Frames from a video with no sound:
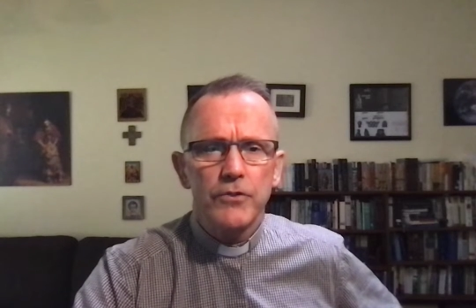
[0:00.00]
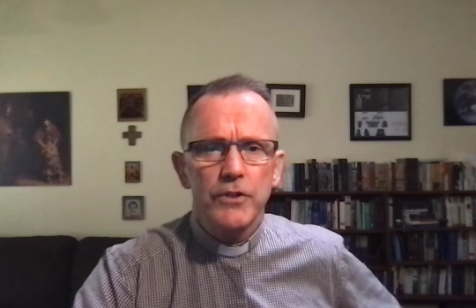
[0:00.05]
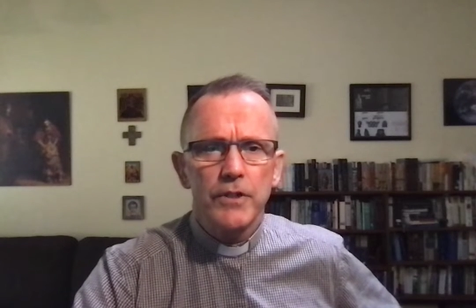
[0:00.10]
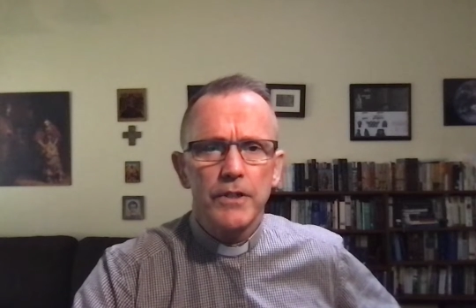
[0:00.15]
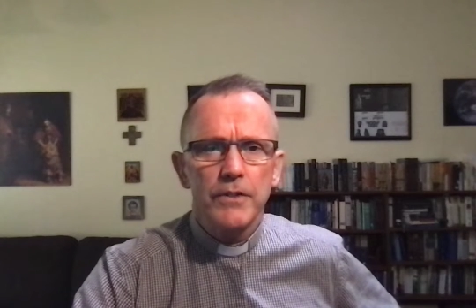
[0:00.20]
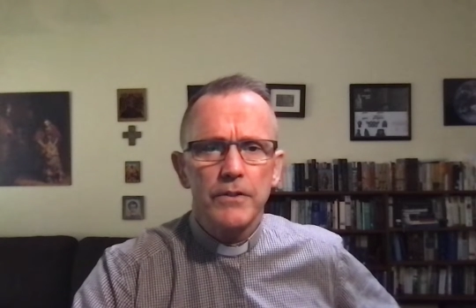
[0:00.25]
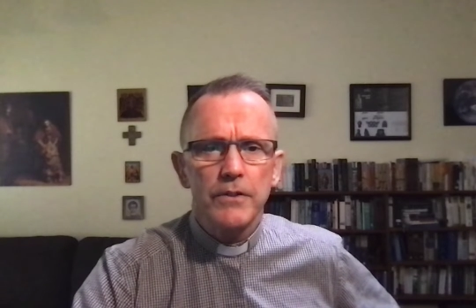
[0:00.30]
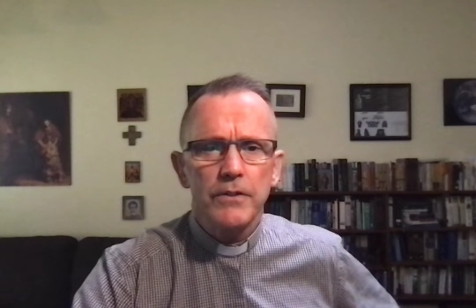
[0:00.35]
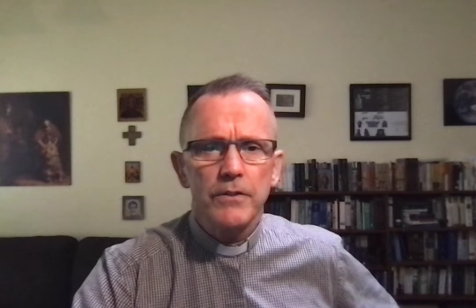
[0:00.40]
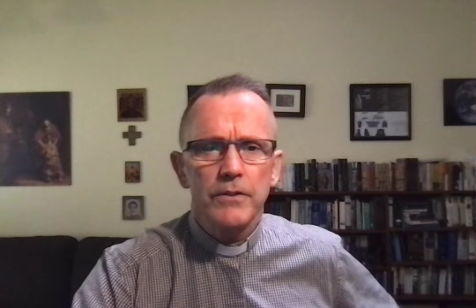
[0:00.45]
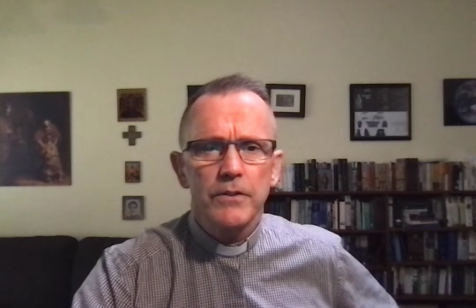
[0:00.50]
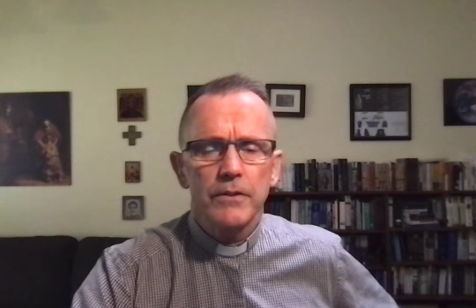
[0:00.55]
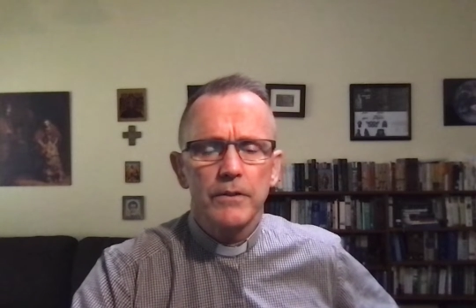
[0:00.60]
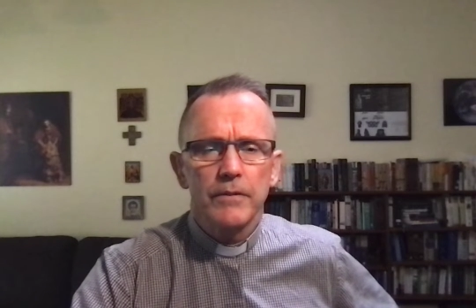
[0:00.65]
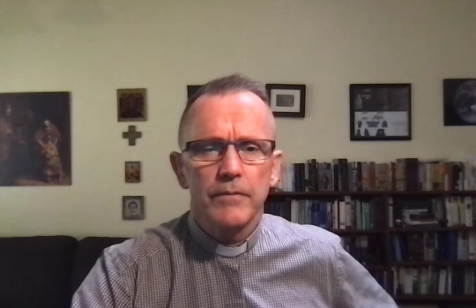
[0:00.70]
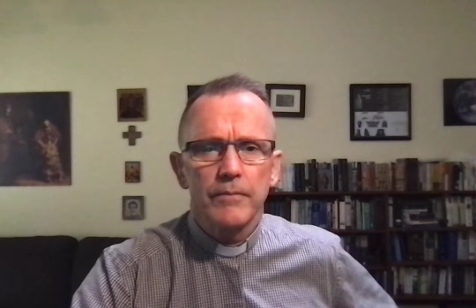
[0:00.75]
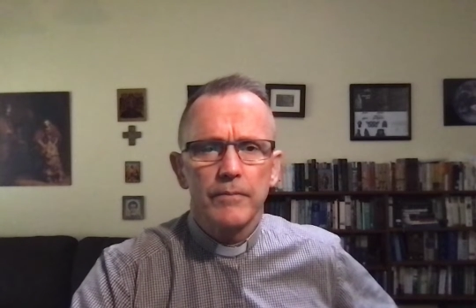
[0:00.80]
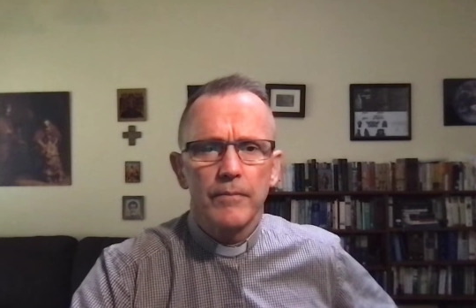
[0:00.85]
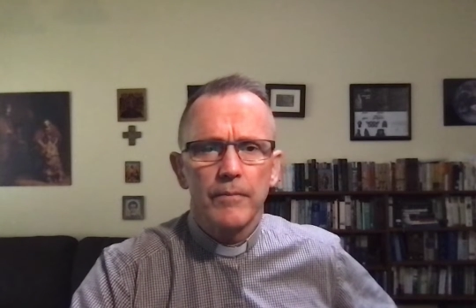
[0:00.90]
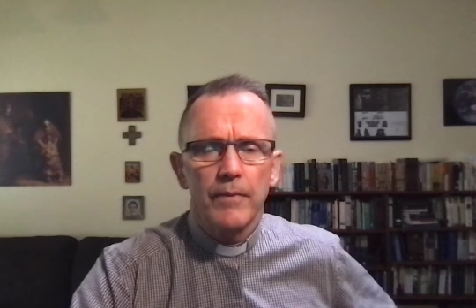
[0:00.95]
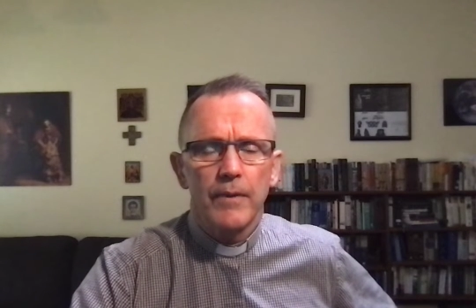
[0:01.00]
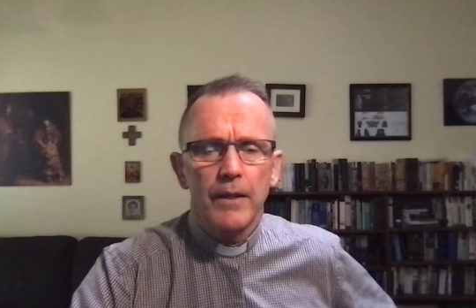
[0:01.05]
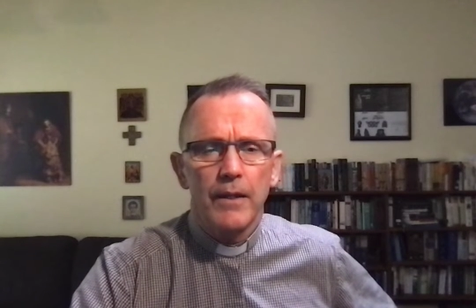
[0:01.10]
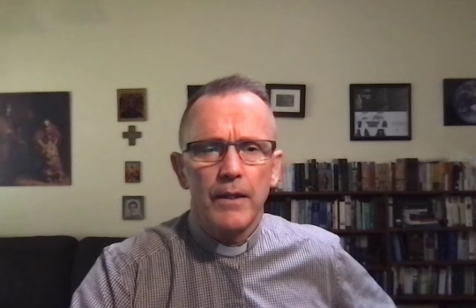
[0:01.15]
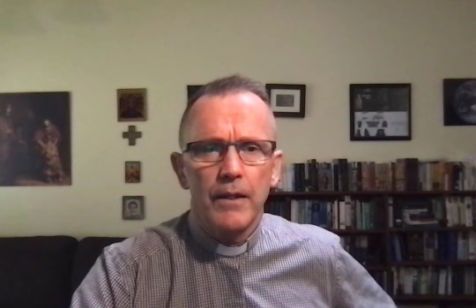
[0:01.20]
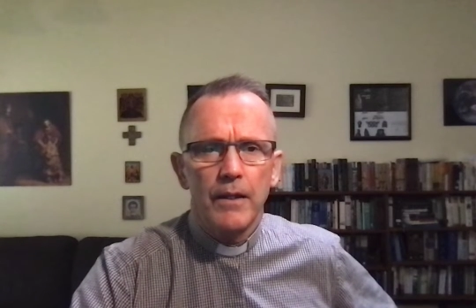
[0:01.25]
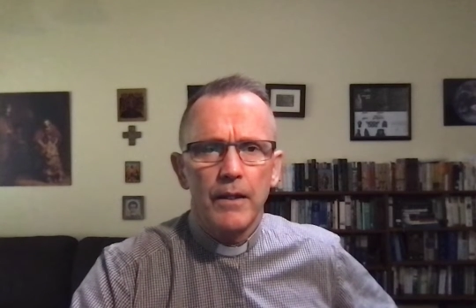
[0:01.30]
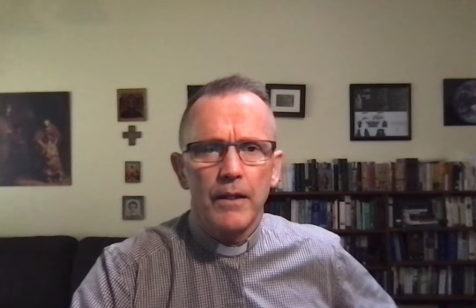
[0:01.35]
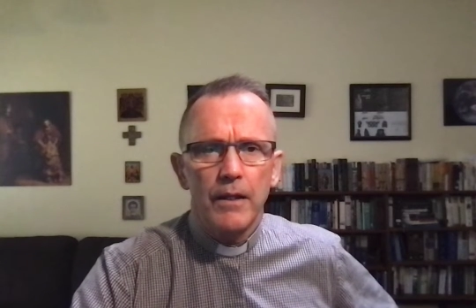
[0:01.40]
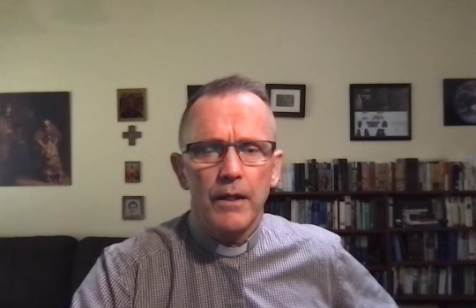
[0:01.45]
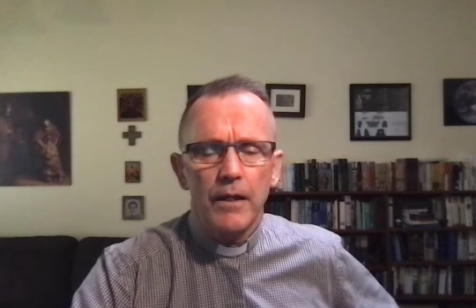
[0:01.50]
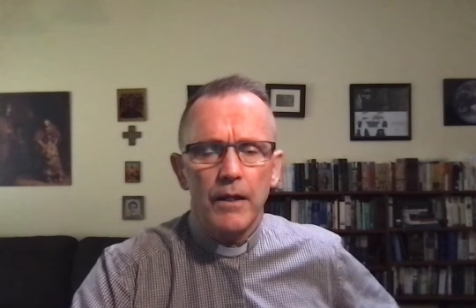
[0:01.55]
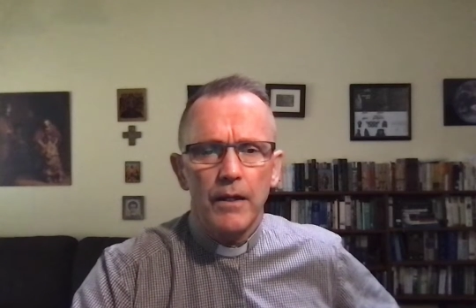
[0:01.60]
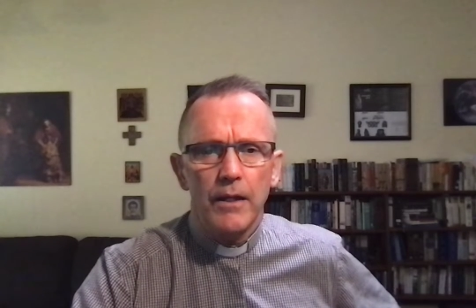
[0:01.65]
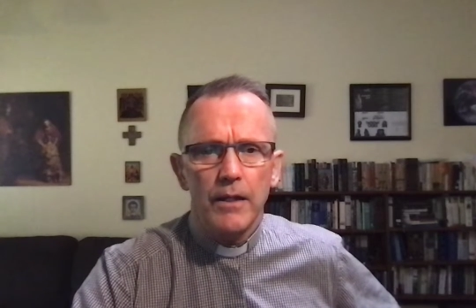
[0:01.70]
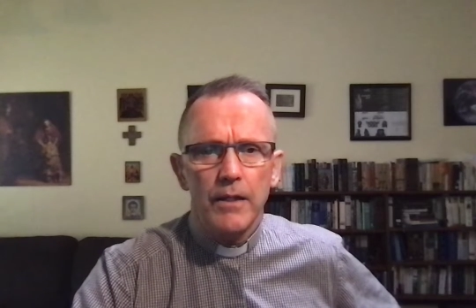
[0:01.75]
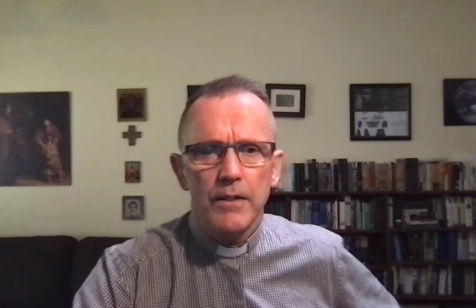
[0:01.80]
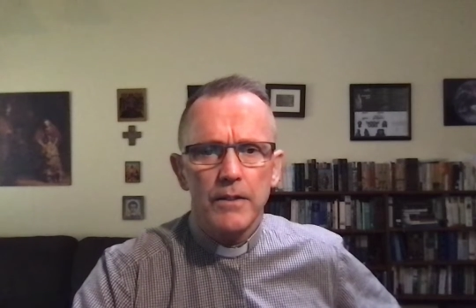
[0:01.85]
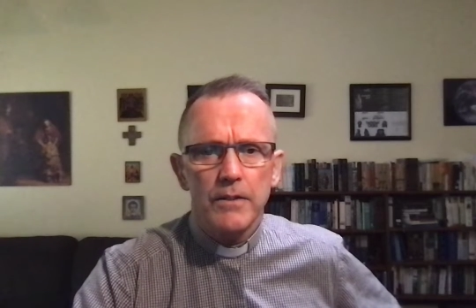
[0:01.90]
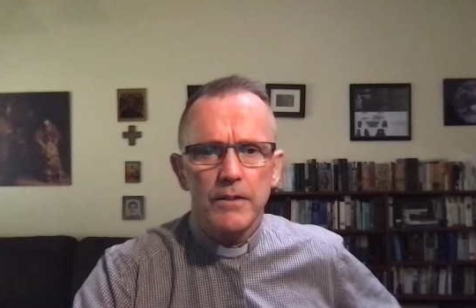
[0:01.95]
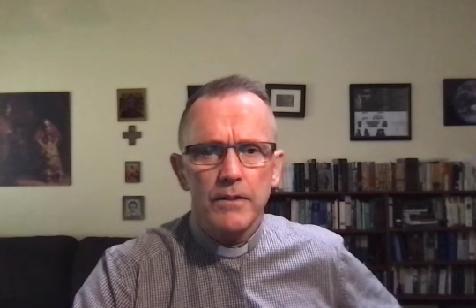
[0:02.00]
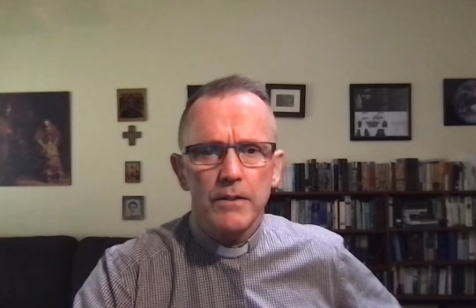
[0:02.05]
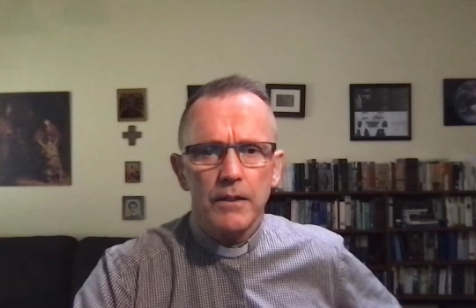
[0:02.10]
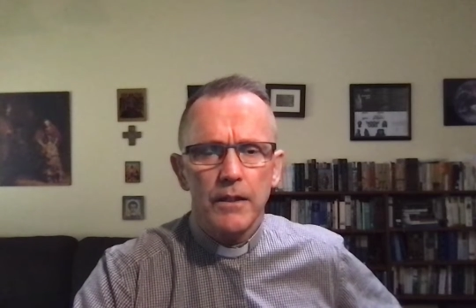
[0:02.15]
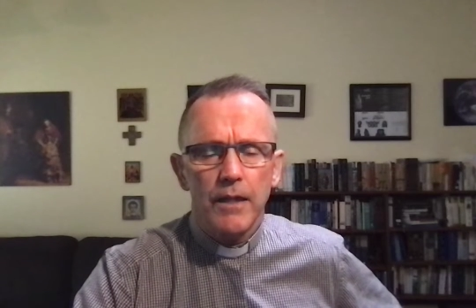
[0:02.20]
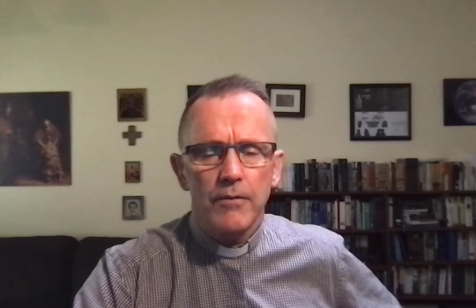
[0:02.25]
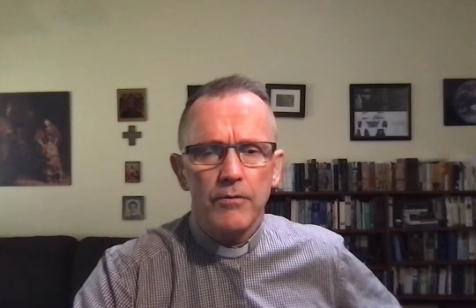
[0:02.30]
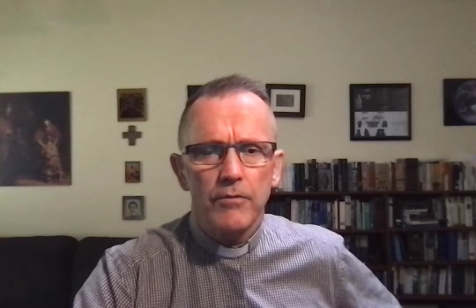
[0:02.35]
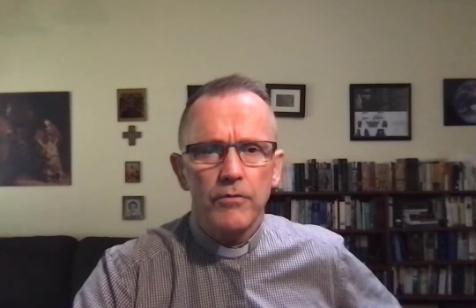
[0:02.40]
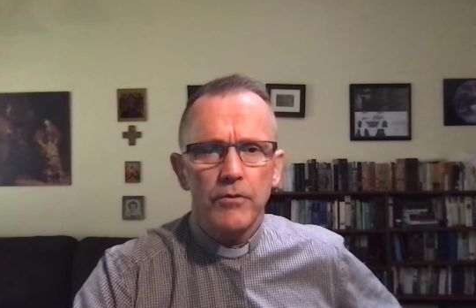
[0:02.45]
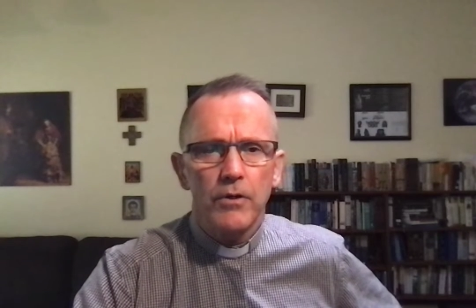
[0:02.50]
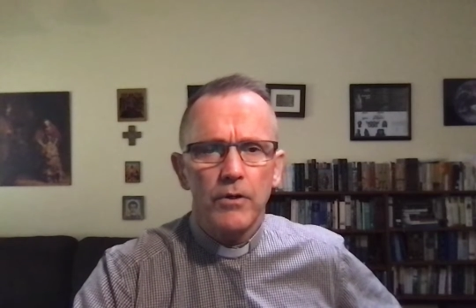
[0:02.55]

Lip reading: Jesus, his love of